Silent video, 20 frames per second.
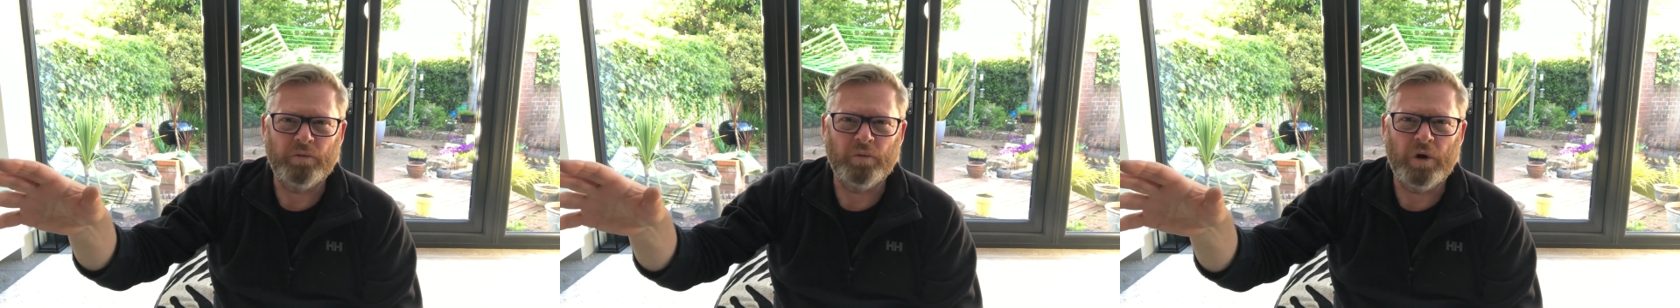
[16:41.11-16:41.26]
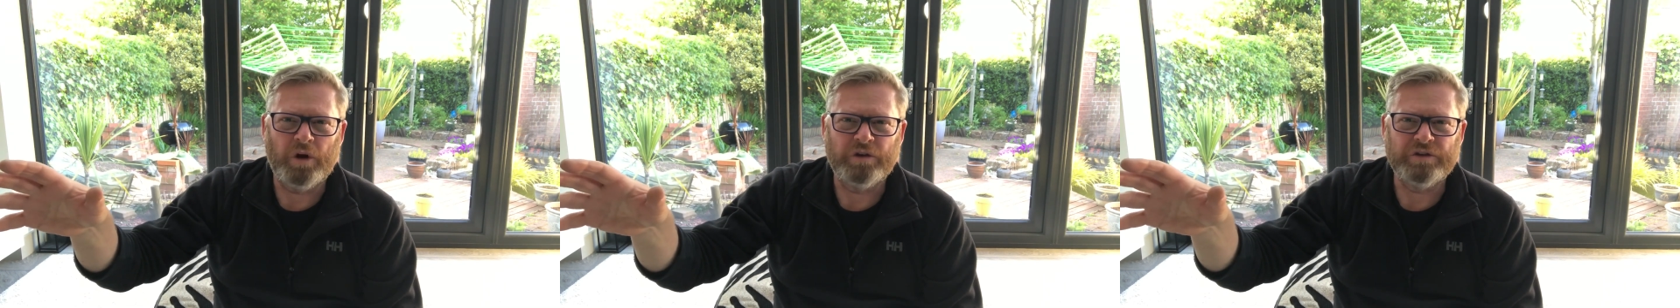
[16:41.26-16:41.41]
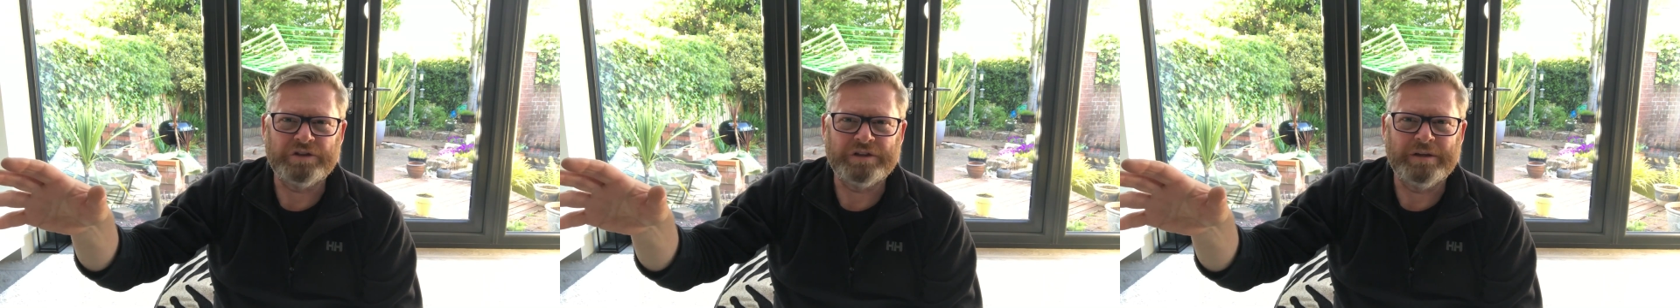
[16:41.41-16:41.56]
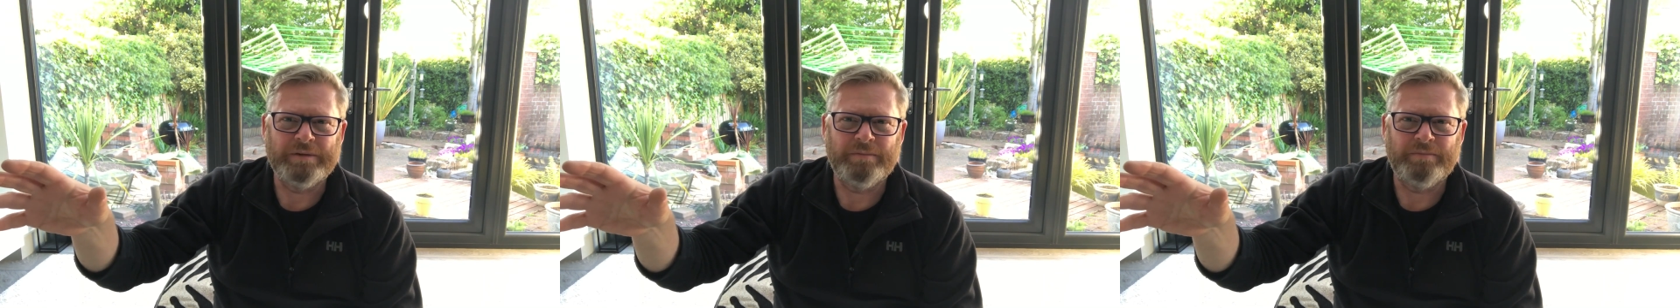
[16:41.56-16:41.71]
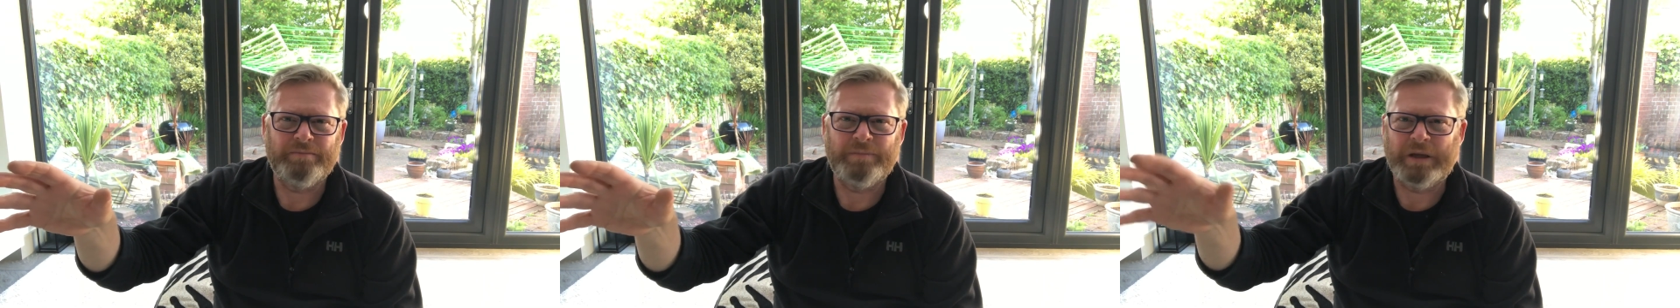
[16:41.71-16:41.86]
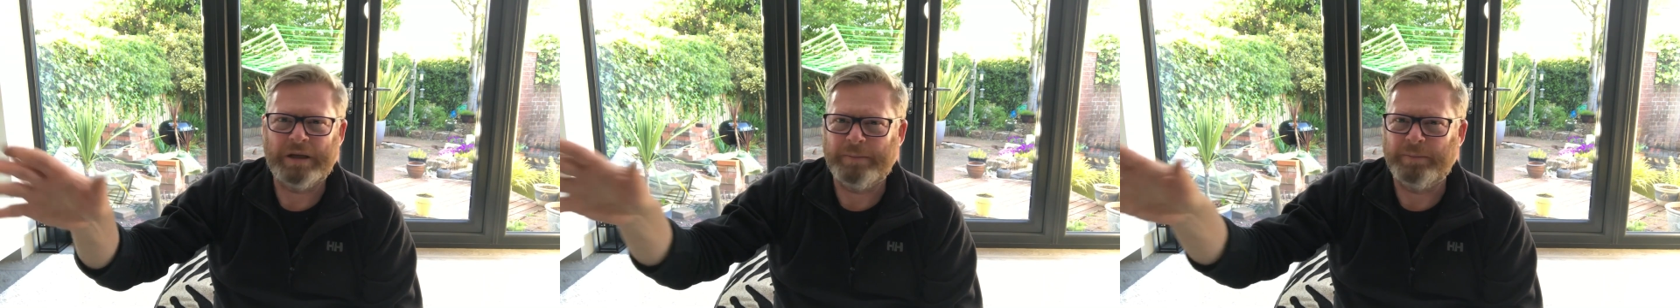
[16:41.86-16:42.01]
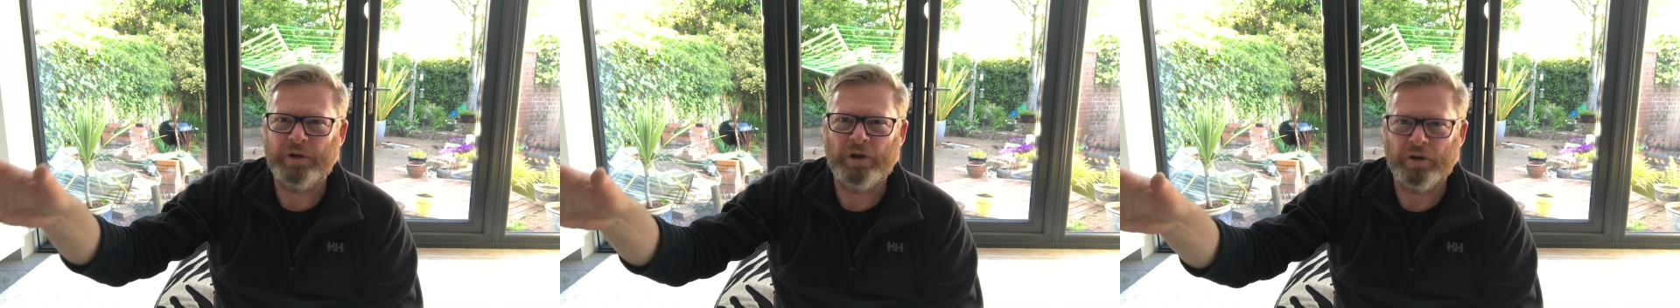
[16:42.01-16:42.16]
ones that
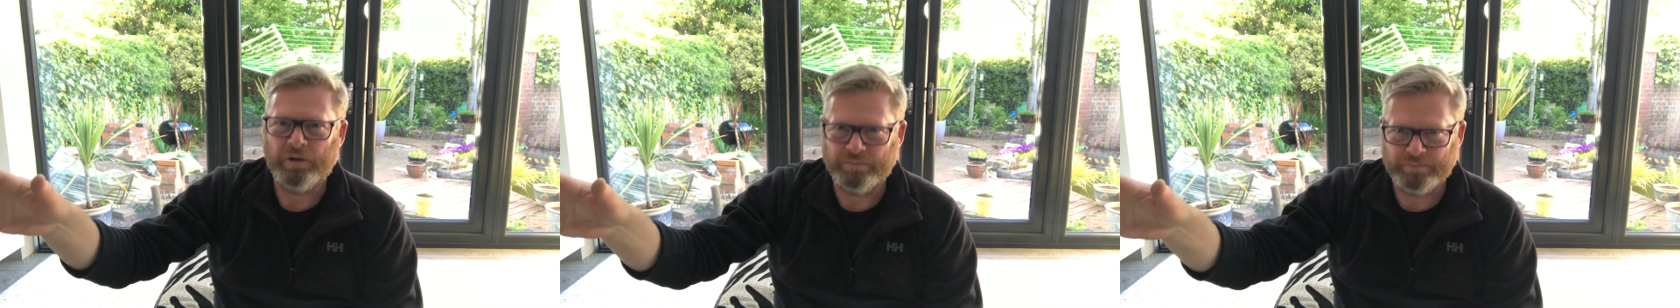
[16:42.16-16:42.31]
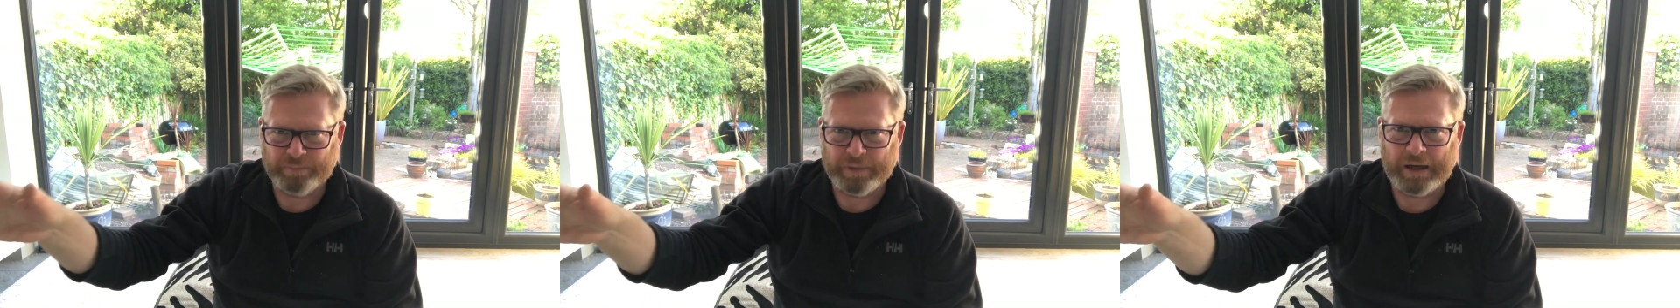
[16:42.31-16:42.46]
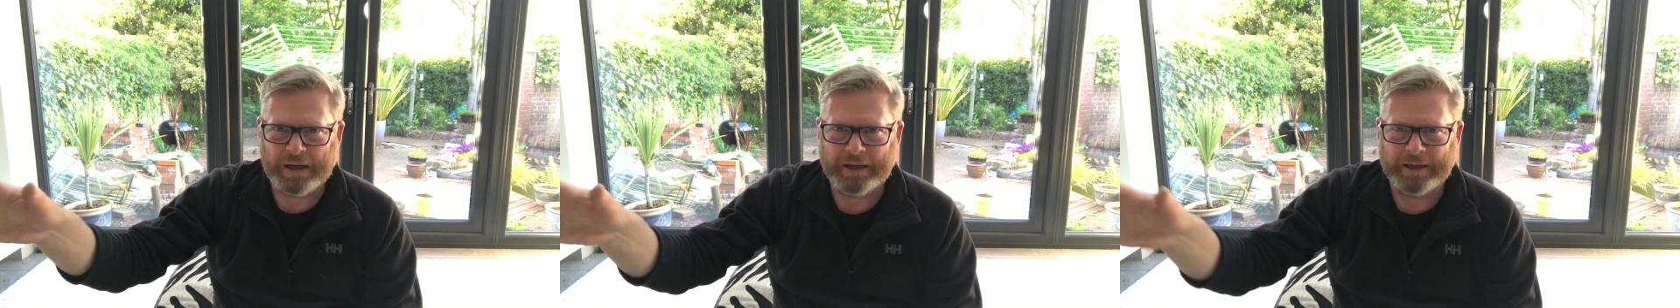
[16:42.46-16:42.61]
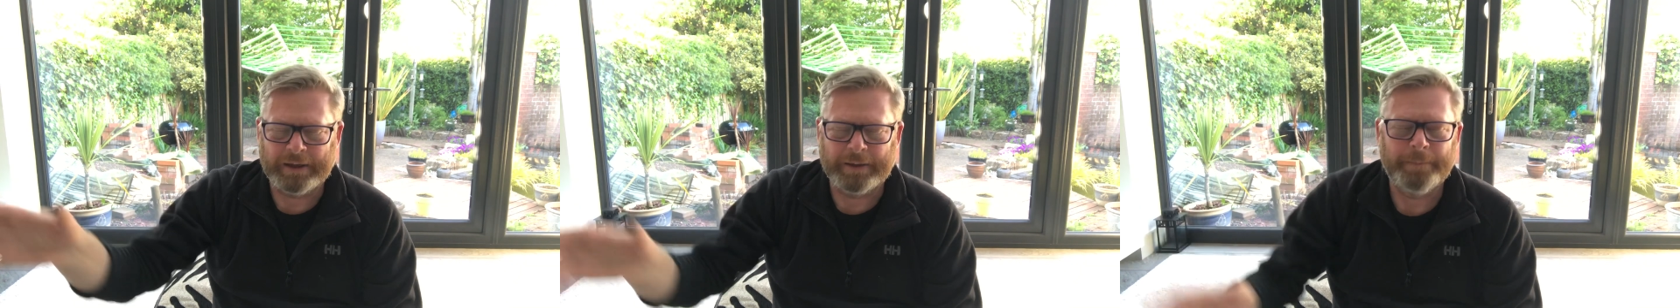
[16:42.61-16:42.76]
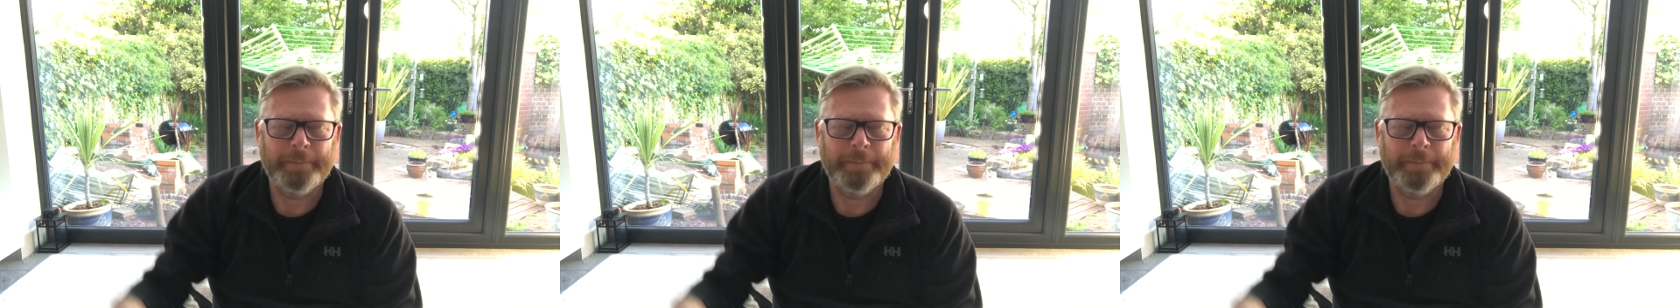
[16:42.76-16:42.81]
people buy.